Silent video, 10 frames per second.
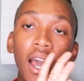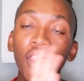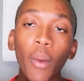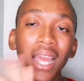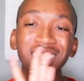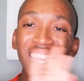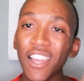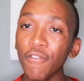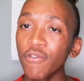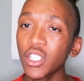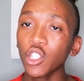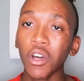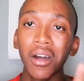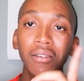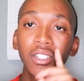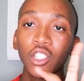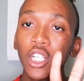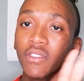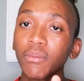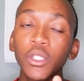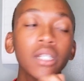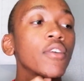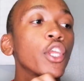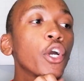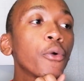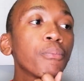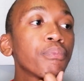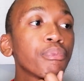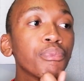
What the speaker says: Otherwise, every song deserves a music video.